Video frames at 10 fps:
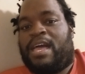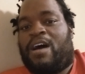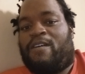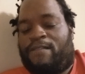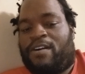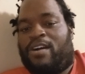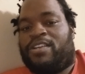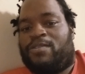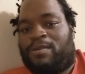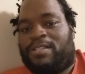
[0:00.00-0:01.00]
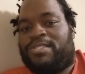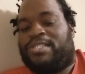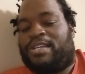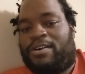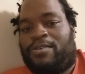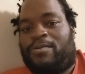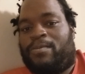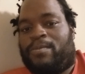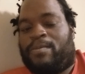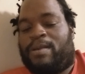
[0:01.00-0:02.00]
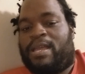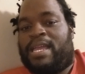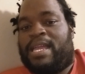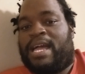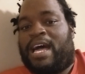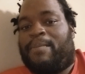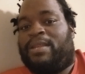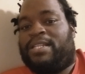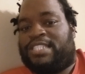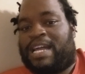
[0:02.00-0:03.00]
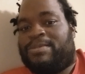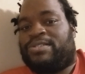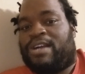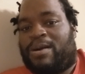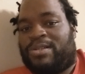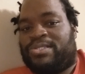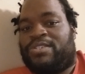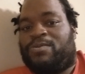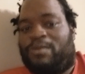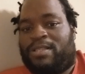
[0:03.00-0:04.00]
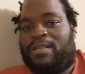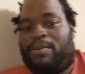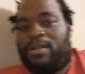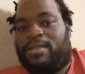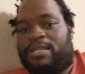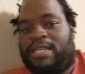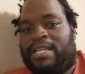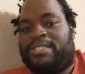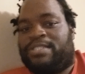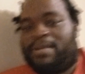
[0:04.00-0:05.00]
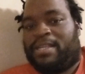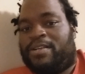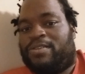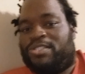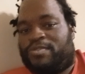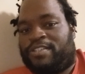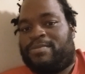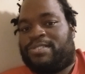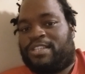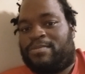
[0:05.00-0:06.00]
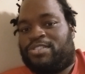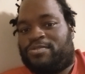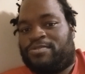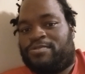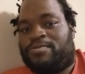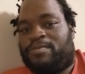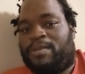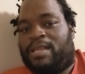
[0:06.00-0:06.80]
How far are you willing to go? How many times or hours are you willing to put in a day to make your dreams come true?